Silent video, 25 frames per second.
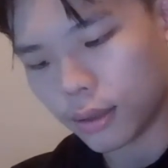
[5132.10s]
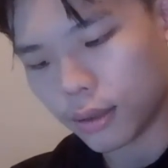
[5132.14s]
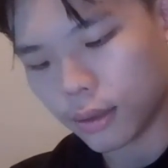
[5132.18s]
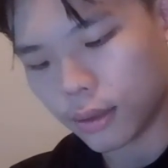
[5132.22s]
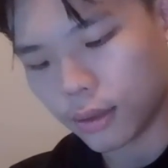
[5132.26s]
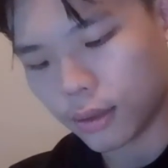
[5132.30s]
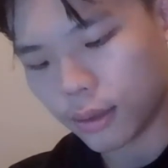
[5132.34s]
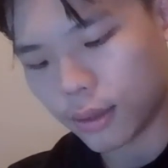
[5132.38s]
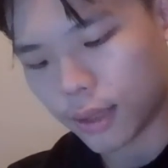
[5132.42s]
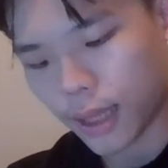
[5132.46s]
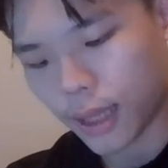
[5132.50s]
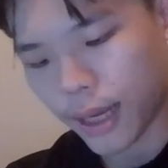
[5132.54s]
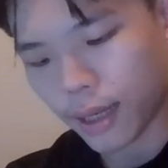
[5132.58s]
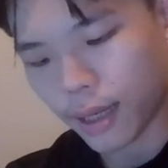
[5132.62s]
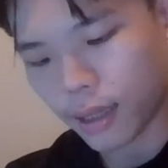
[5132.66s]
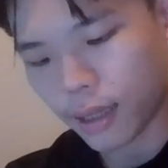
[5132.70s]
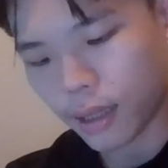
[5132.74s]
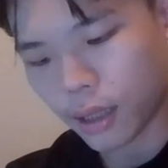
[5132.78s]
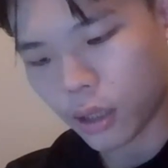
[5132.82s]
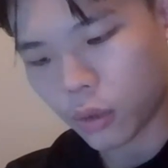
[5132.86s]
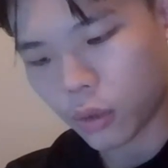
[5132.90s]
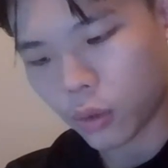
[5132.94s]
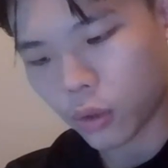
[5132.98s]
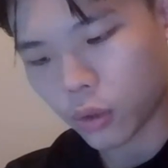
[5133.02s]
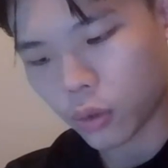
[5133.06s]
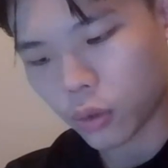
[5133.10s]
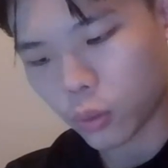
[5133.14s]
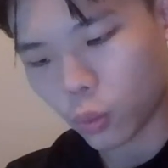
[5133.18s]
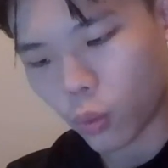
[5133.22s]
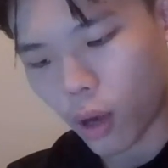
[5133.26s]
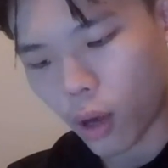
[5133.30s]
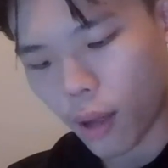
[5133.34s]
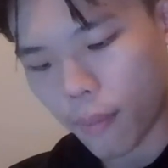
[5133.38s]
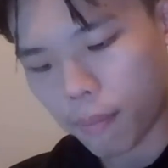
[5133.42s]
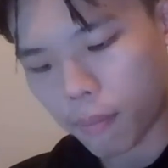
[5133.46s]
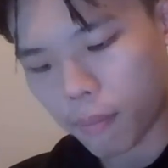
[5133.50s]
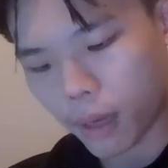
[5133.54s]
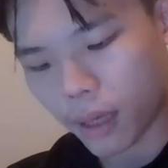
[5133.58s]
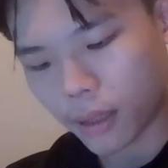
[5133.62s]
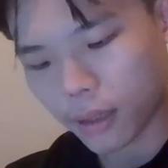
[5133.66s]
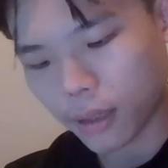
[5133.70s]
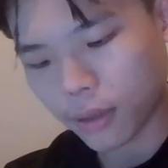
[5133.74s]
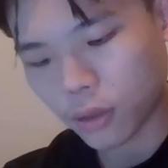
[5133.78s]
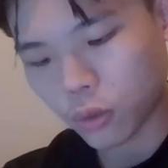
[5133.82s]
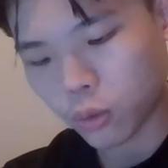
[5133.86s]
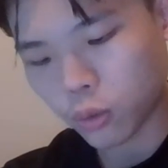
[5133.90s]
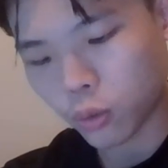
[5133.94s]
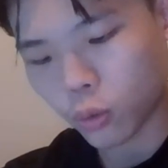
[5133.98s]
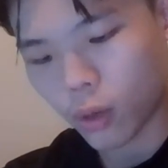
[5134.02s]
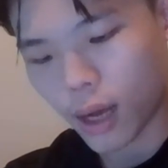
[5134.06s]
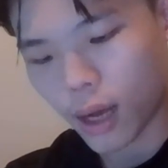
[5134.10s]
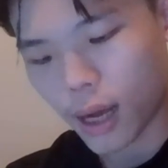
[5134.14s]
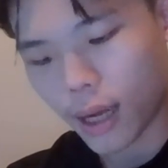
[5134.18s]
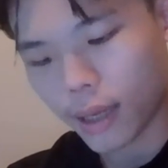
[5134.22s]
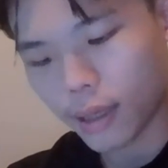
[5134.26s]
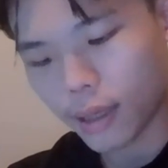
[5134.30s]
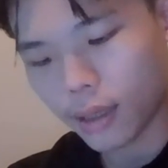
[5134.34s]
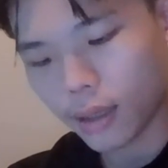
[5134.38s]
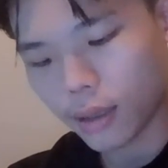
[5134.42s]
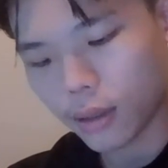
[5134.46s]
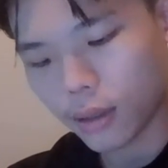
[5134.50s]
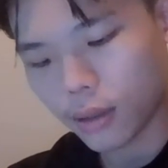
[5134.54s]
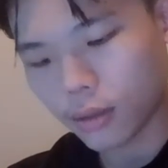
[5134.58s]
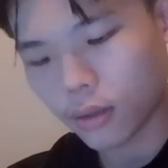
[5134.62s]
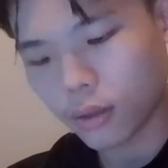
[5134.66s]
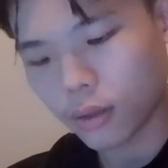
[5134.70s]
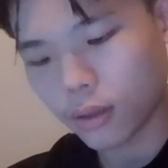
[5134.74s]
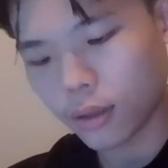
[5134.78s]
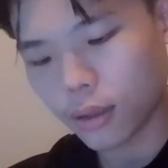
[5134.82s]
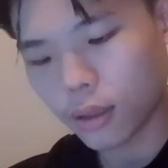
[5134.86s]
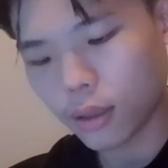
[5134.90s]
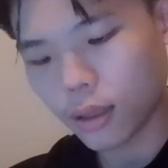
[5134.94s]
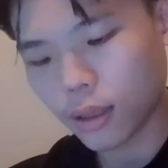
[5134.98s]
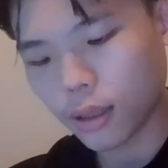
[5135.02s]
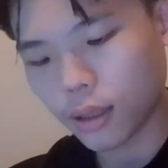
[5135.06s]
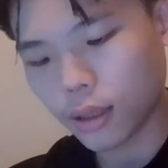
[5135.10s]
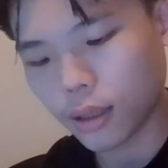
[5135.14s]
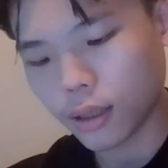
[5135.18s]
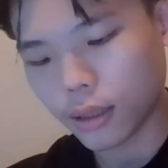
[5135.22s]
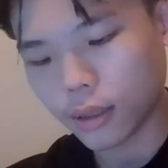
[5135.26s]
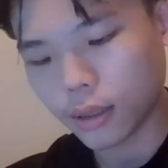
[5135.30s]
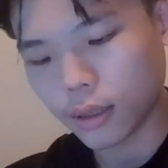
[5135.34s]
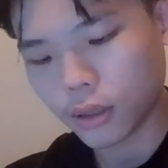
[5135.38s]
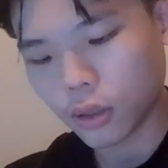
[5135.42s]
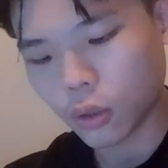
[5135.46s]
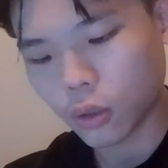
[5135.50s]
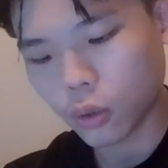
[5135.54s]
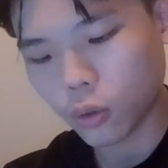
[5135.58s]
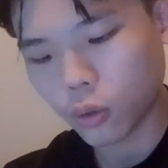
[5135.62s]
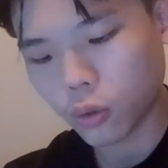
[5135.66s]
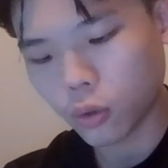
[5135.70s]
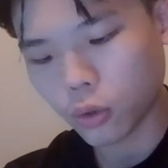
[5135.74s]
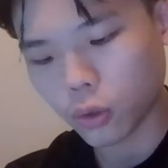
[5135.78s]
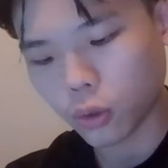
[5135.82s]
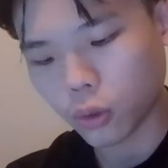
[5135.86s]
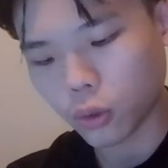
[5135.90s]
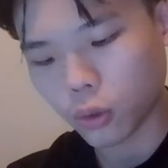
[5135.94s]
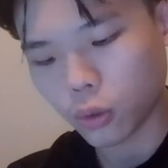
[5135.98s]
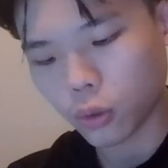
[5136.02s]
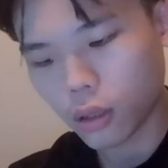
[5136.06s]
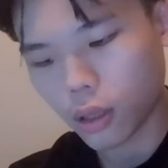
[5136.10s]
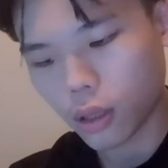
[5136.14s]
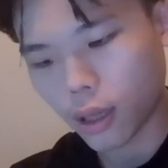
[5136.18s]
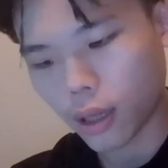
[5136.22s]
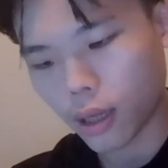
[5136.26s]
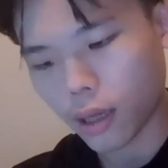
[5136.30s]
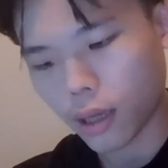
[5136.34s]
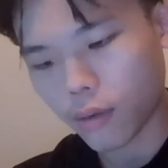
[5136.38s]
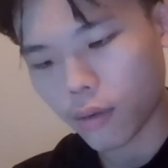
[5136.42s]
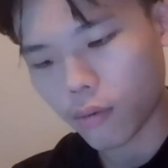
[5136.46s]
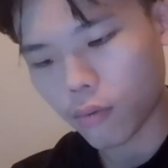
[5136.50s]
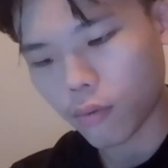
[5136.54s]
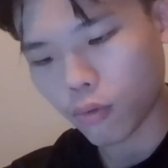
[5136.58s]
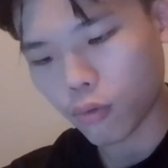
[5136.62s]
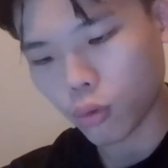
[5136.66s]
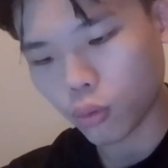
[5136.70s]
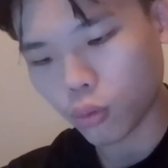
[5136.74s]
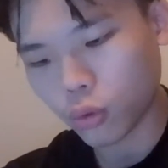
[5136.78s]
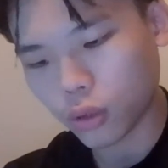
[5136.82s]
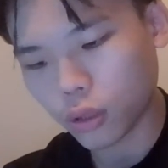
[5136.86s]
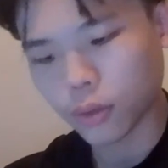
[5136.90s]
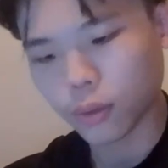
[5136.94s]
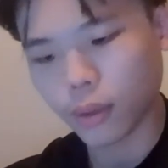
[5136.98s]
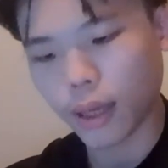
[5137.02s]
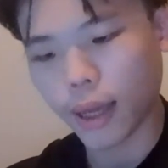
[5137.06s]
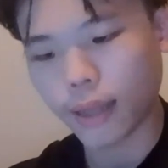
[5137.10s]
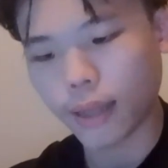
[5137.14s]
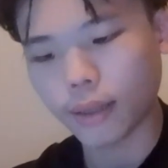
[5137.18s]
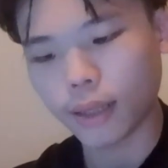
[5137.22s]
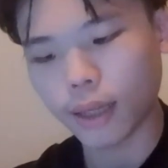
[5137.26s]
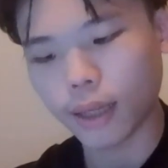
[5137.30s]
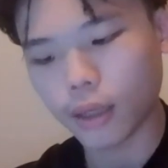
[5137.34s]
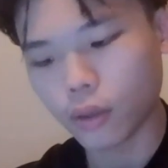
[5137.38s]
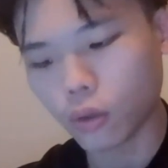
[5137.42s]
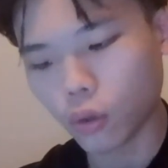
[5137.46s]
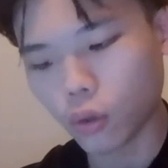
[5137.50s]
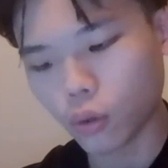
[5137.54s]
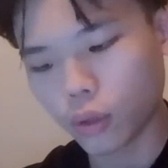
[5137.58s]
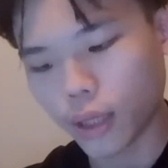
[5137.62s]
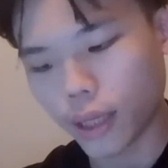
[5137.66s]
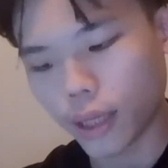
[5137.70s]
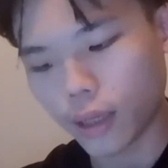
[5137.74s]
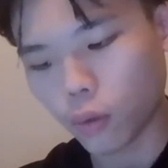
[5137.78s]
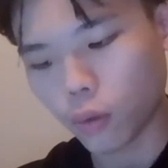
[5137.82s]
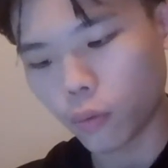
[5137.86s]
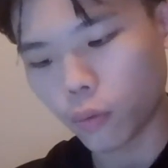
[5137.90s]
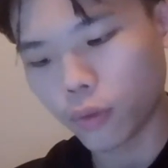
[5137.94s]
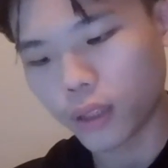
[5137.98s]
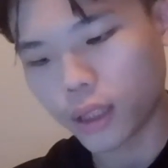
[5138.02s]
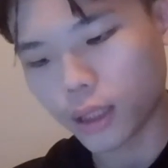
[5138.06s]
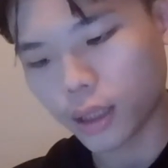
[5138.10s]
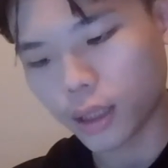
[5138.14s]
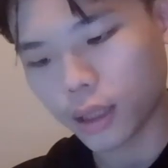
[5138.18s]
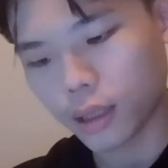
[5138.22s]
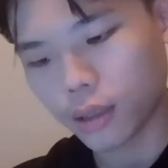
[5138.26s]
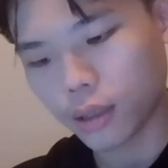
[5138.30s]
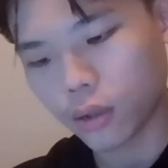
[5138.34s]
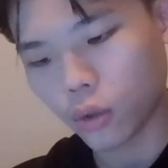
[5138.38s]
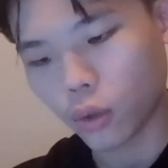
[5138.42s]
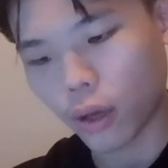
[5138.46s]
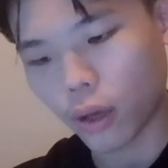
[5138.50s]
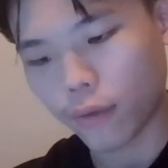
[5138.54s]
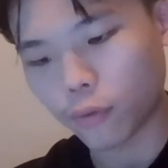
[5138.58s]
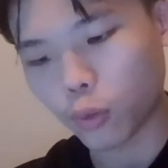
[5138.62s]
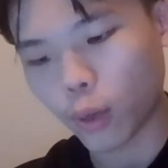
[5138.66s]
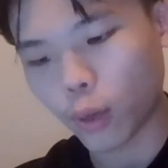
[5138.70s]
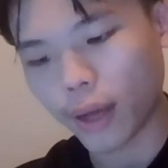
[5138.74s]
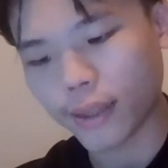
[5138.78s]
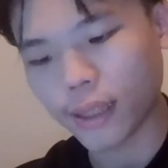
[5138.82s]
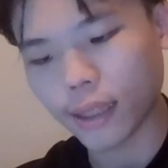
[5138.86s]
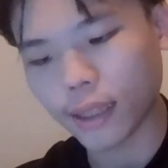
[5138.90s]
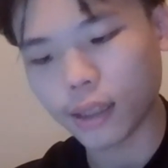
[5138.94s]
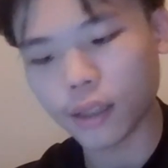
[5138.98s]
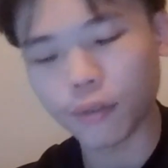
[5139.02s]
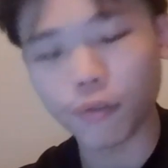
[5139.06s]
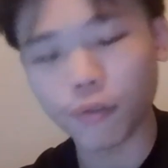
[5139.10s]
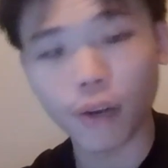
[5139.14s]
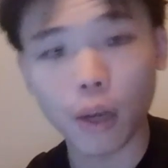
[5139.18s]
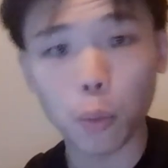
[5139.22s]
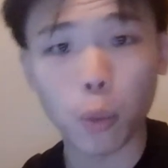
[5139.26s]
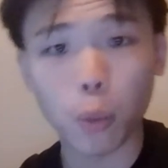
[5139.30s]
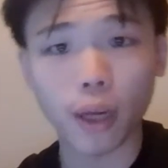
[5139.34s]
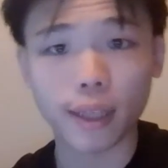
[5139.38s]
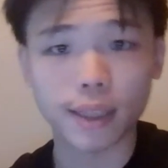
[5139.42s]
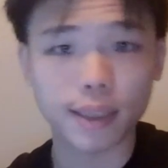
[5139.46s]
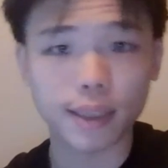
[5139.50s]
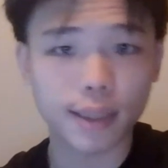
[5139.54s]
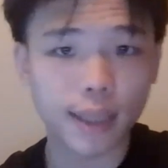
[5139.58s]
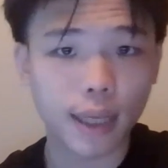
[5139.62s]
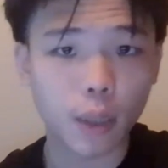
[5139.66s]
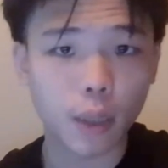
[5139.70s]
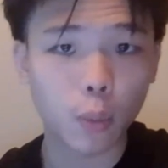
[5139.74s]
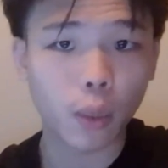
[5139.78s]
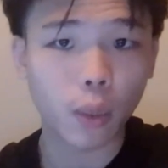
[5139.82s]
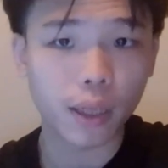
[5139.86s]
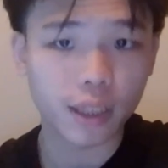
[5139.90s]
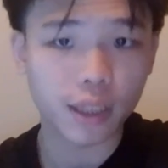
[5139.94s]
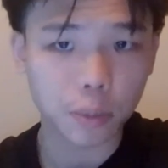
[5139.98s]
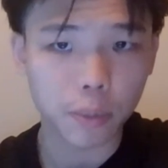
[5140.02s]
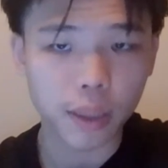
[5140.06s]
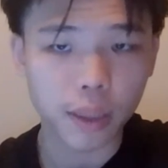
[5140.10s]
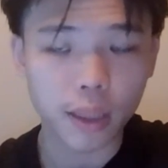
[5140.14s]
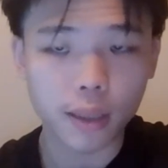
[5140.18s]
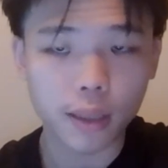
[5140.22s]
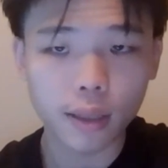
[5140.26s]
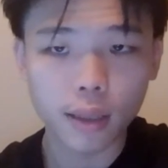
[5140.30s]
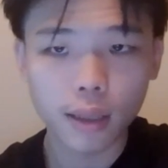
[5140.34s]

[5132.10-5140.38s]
Z equals to 1 minus 2i is also a root. And then note that over here, you have to identify what is A, what is B.